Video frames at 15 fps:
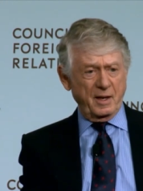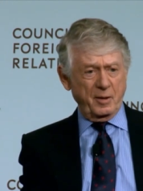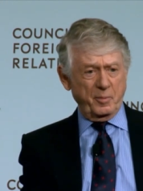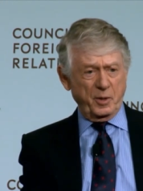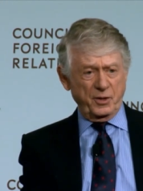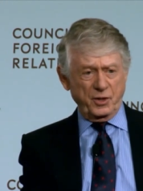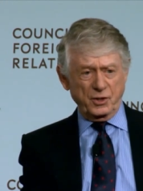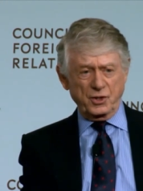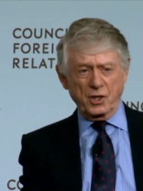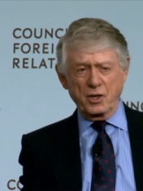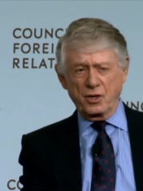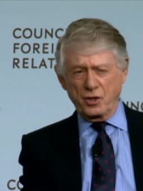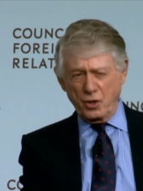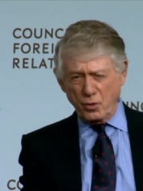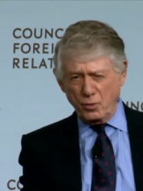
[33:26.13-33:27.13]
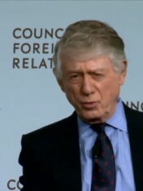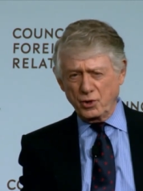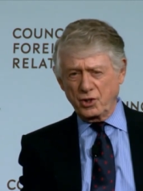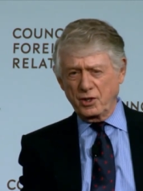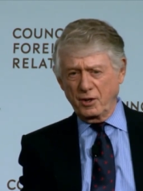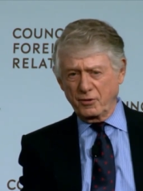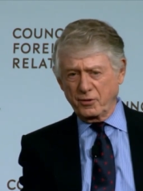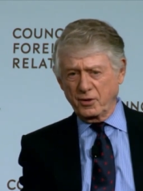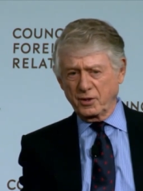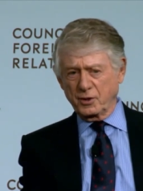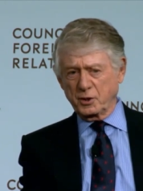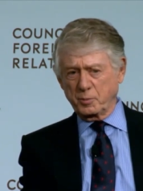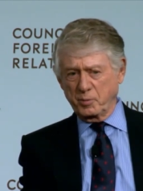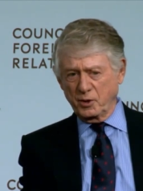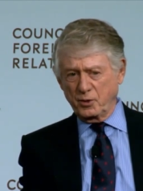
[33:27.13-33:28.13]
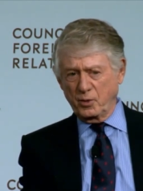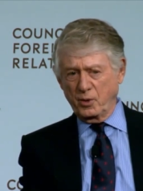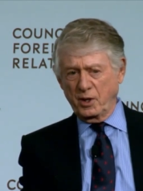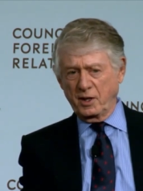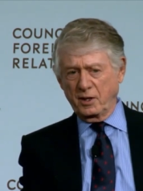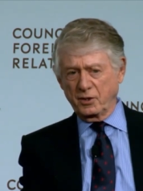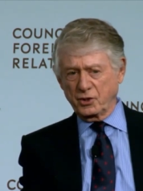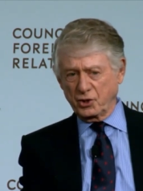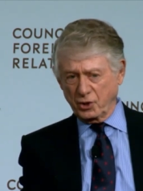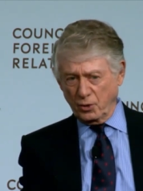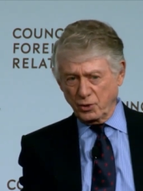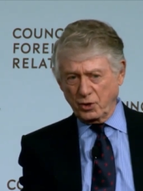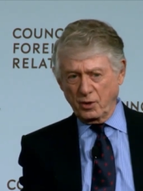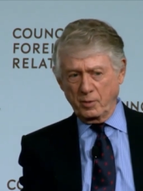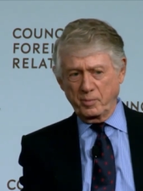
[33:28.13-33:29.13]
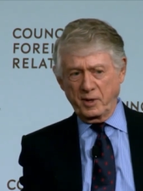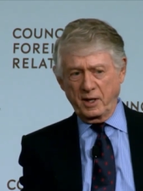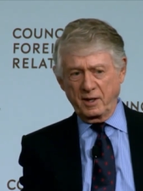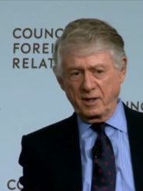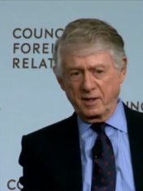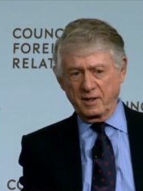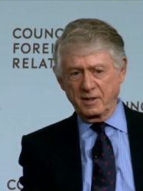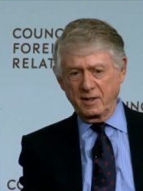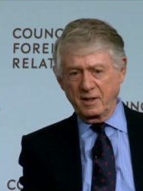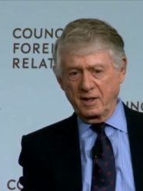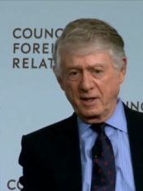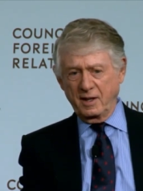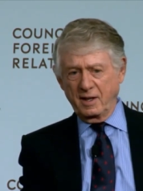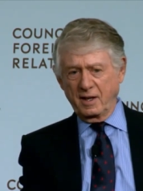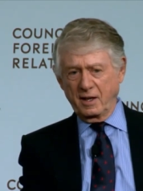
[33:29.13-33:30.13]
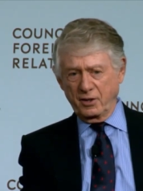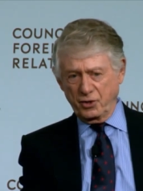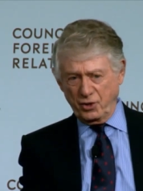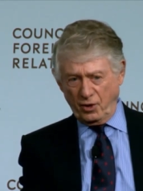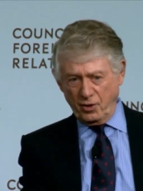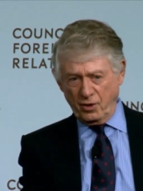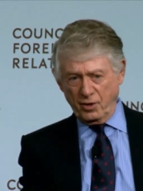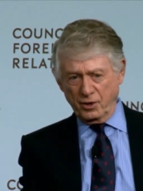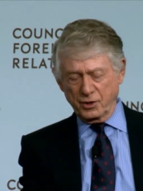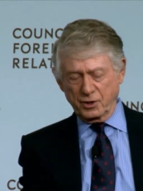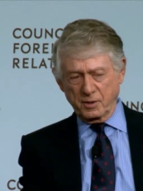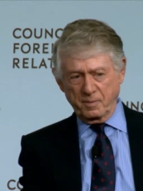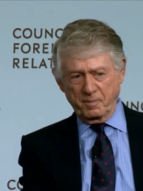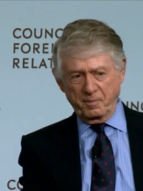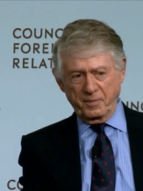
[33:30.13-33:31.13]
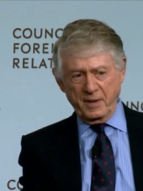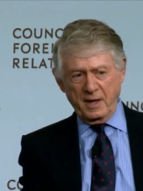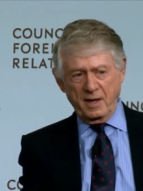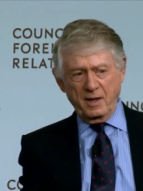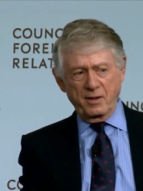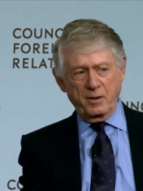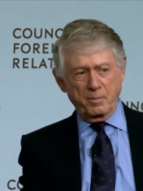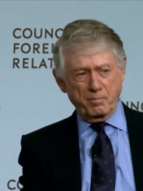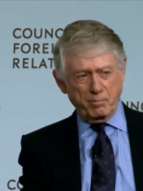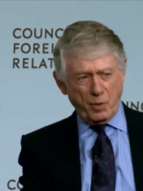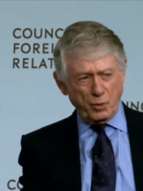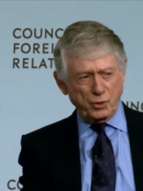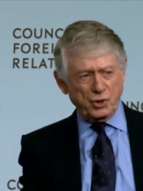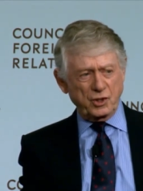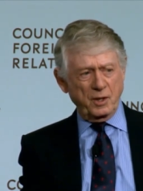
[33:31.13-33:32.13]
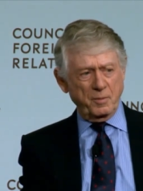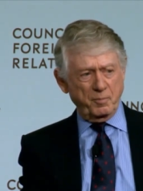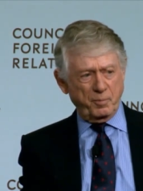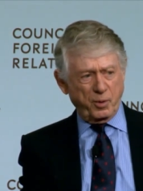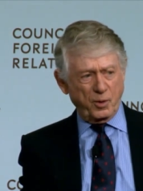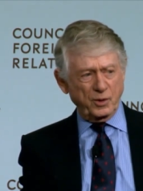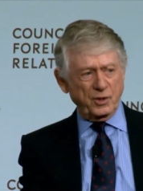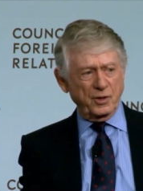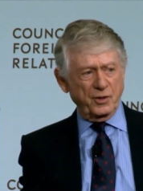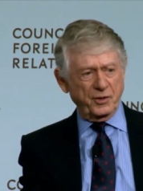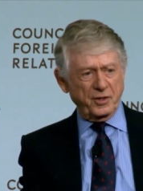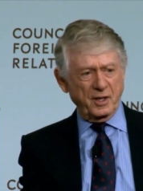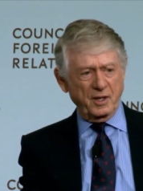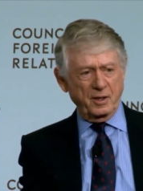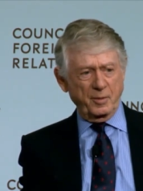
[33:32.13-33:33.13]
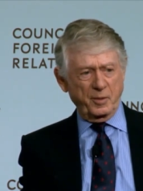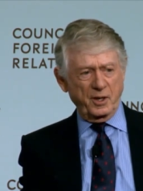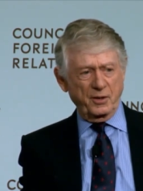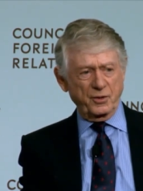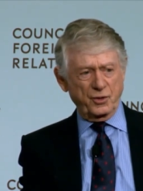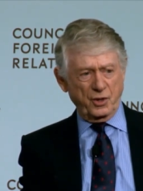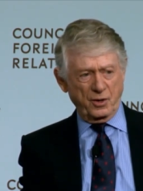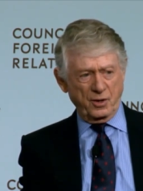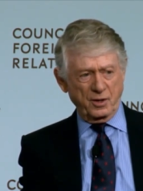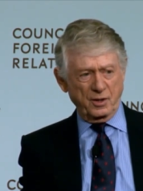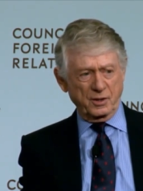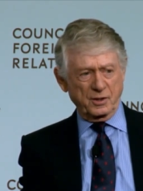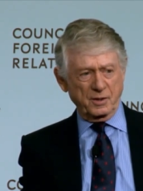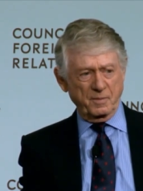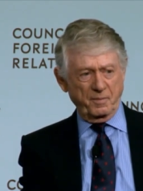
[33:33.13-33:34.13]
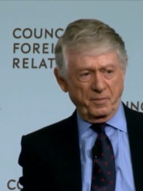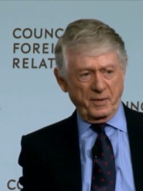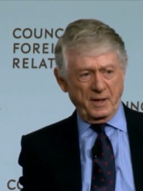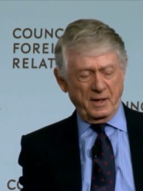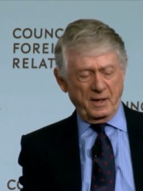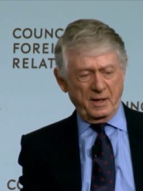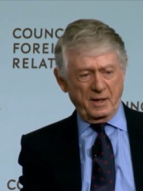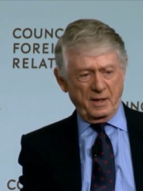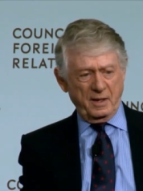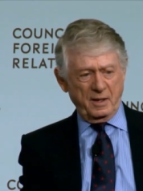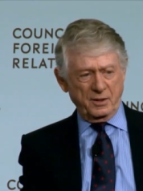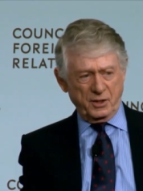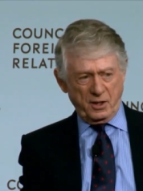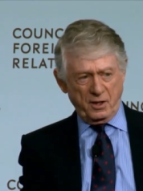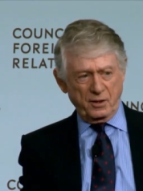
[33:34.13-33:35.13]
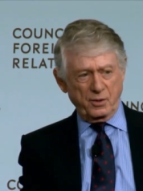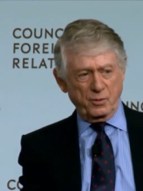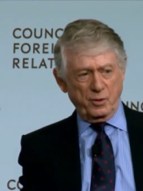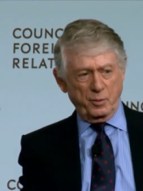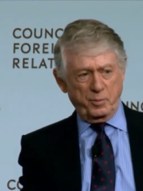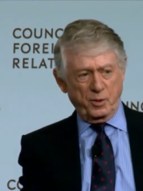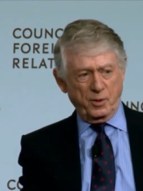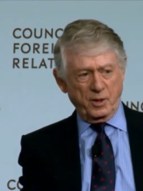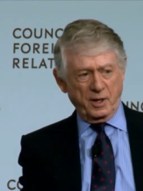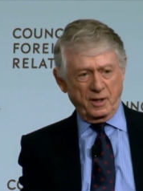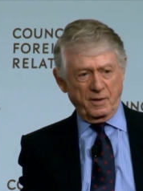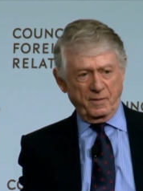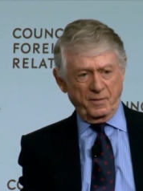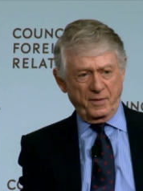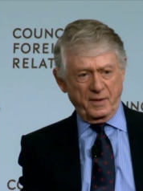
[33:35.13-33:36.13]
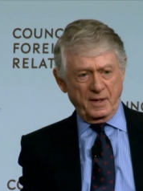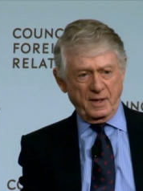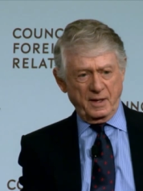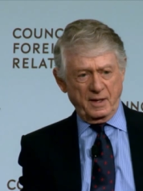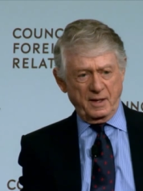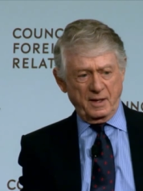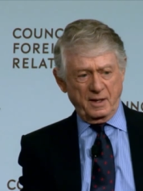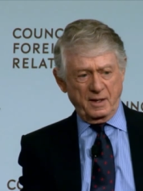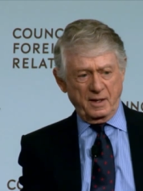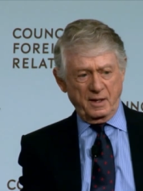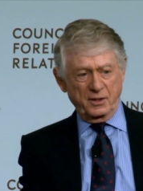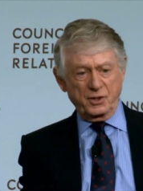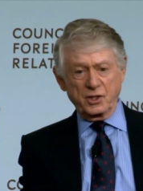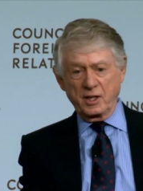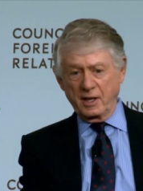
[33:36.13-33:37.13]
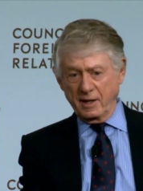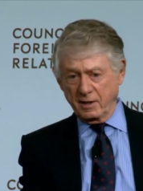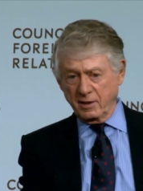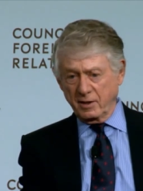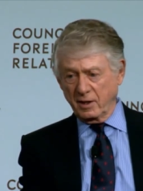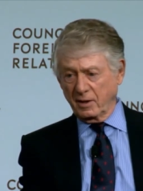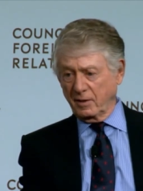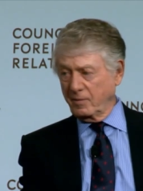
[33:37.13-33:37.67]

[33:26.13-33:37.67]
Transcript: But there's a huge difference between social media and journalism. The most important thing about journalism is not the reporting, it's the editing.